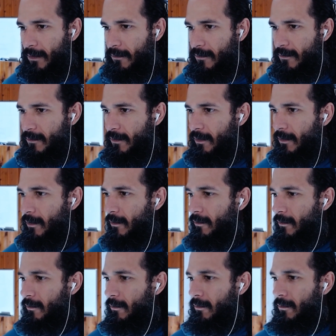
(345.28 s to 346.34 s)
They said
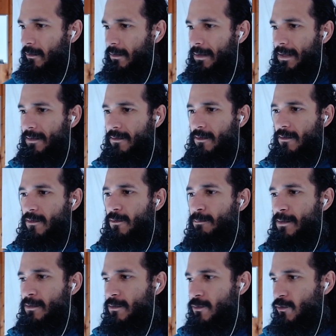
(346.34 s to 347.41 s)
it's
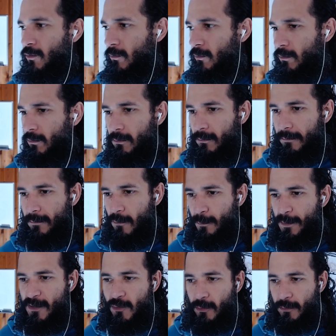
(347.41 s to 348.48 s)
spiritual
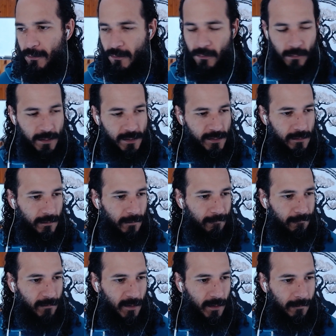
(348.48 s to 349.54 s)
distortions.
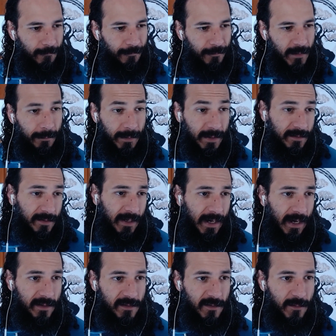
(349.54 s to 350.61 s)
So it means that it
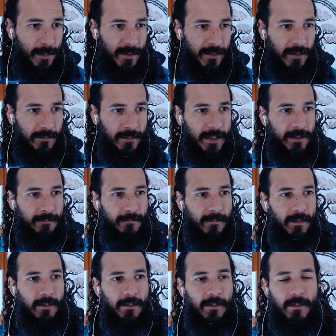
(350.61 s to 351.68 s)
has a spirit, right?
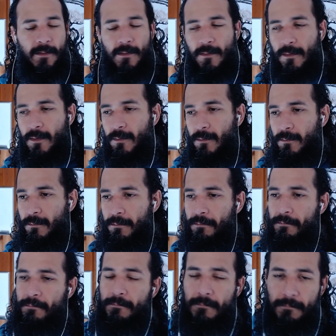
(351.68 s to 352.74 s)
So
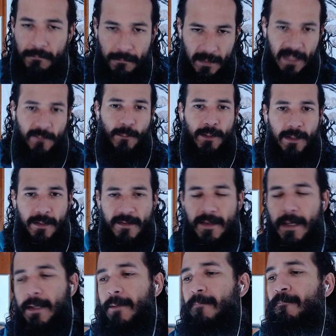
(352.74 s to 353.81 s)
that's what they're
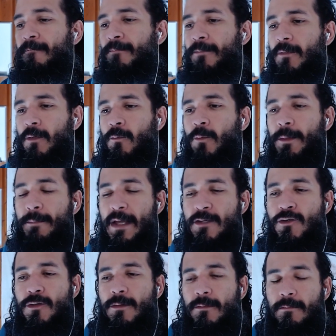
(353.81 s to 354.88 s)
saying. We
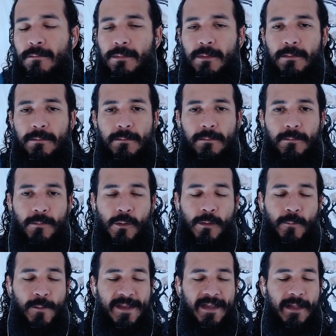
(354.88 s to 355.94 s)
mentioned,
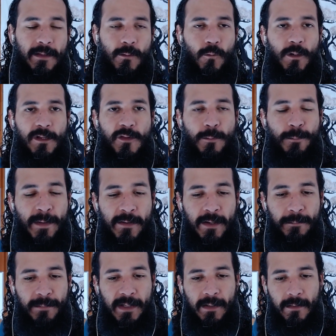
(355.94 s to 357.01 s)
or we said the word
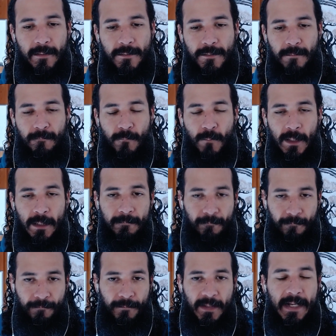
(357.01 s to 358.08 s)
spirit because, well,
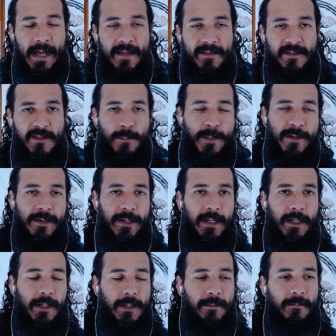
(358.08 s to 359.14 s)
it has a spirit
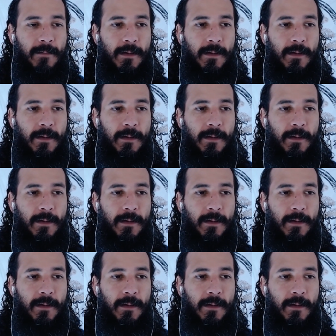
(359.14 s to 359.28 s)
in it.